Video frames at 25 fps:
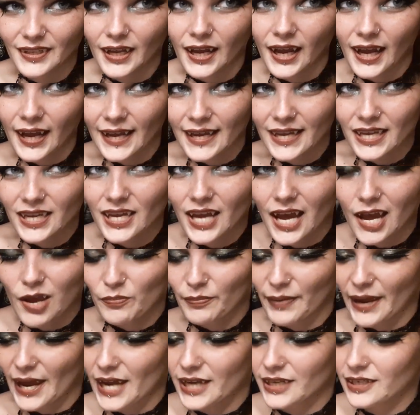Hi, I'm
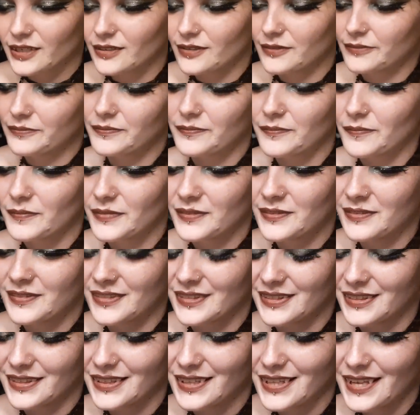back.
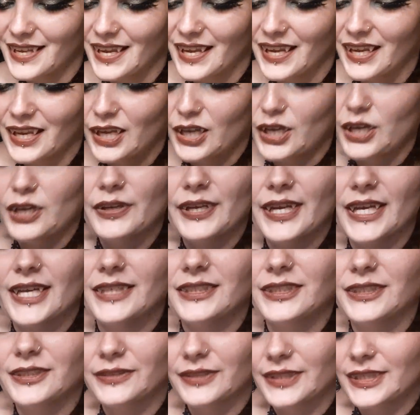Okay,
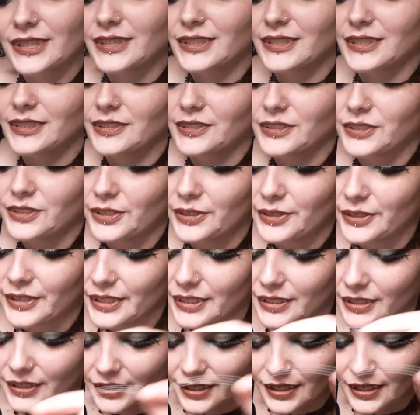so let's get started.